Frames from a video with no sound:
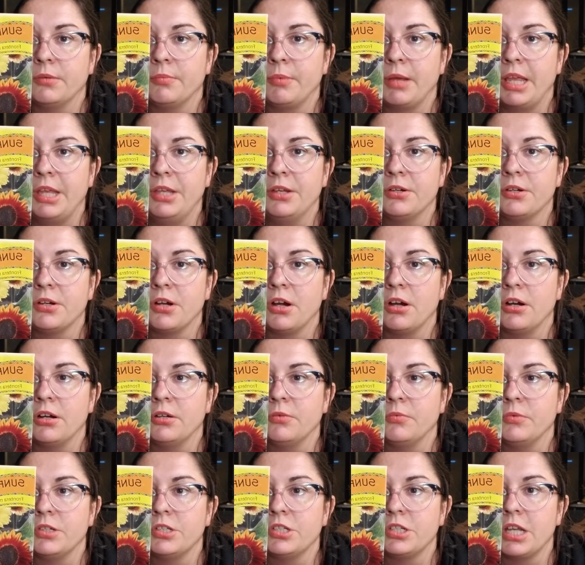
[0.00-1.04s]
Paint your
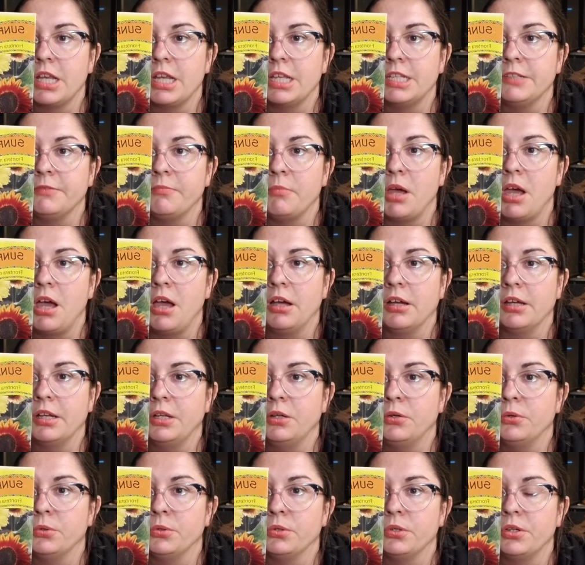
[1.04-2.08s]
garden with shades of mahogany
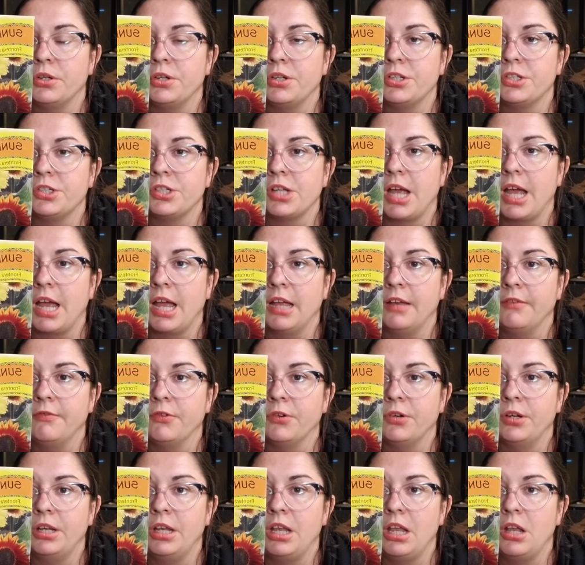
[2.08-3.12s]
orange,
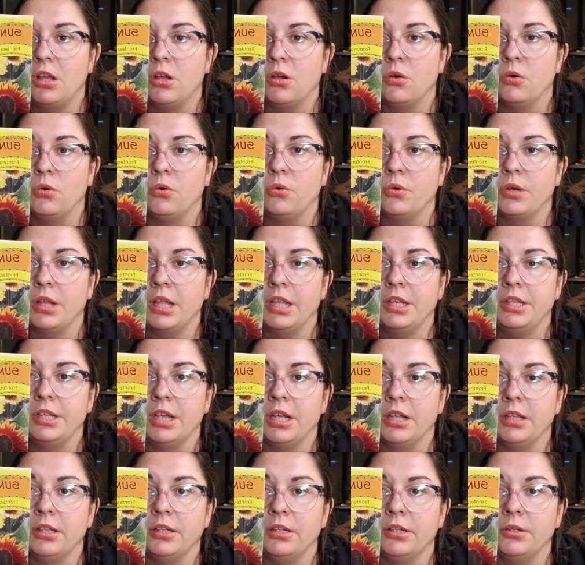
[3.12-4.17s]
ivory, gold, and
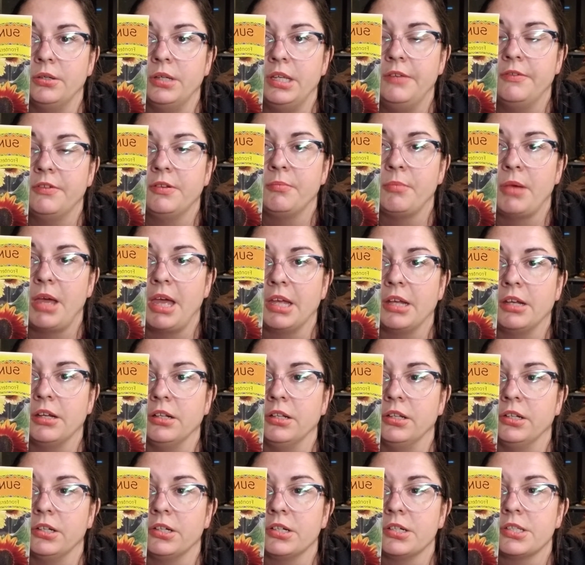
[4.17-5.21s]
yellow, even
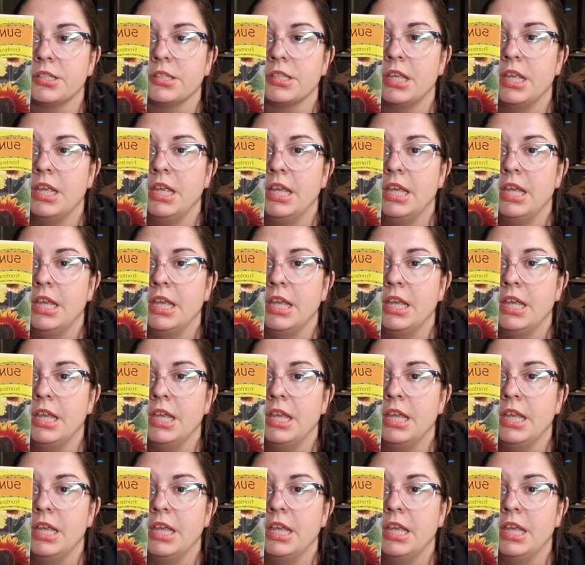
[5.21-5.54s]
bi-colors.